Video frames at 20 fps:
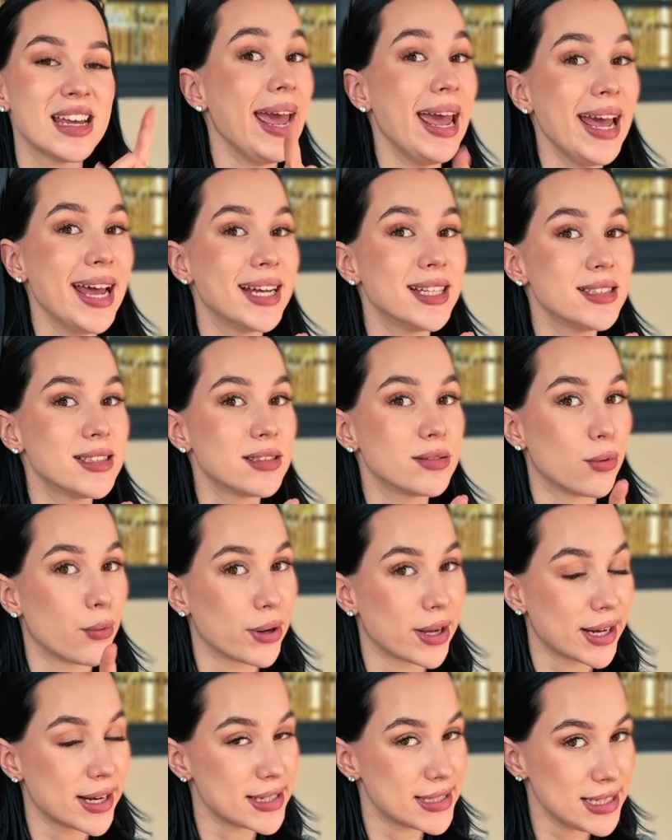And we're
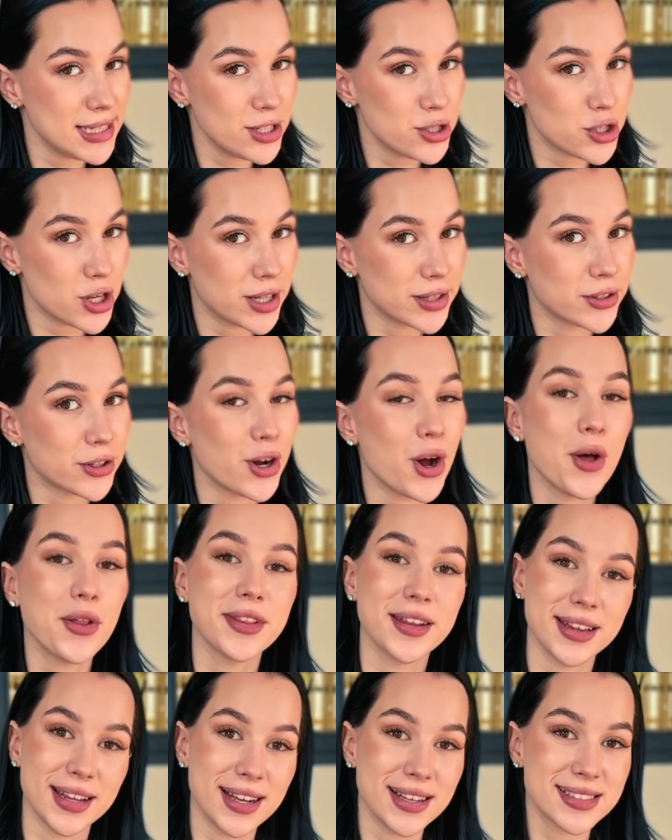gonna see each other on
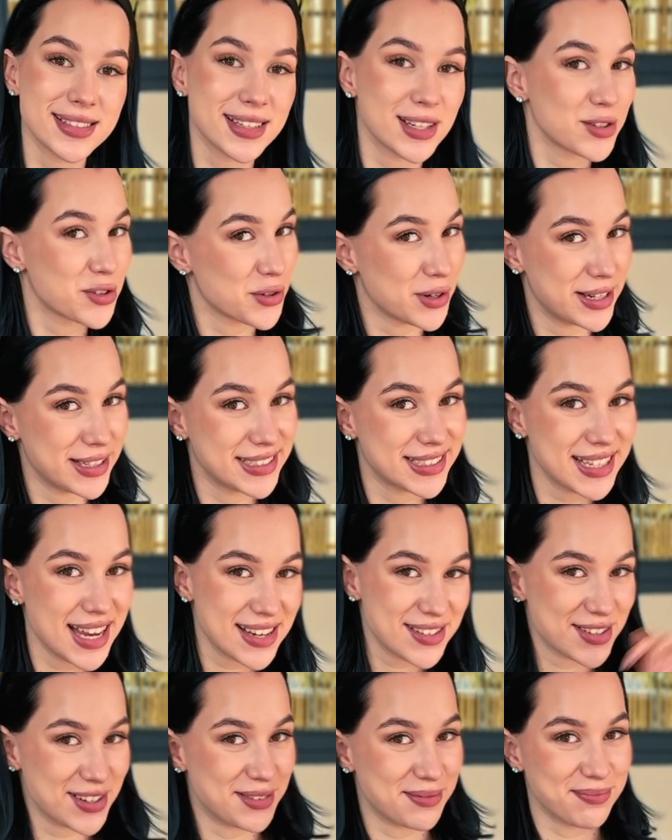the next trading
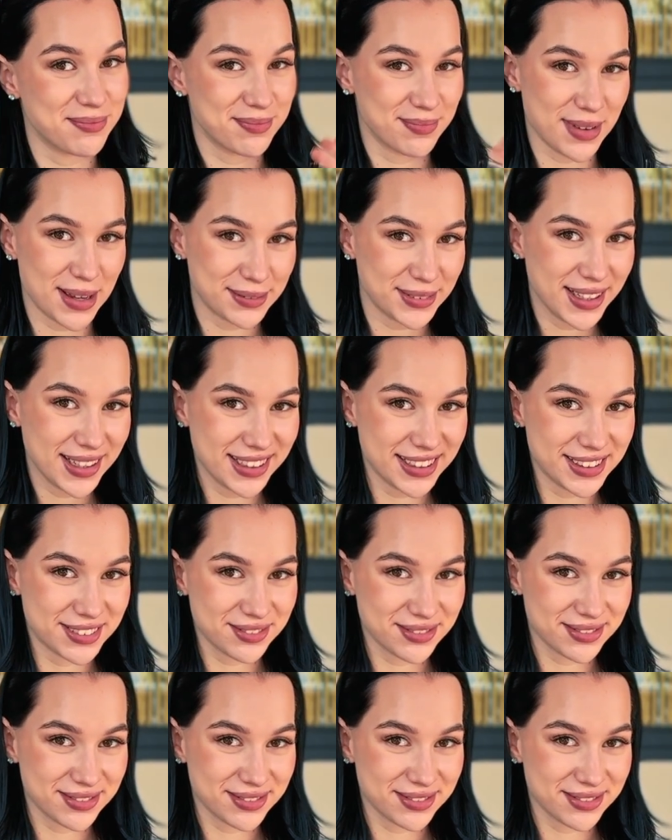session. Bye bye.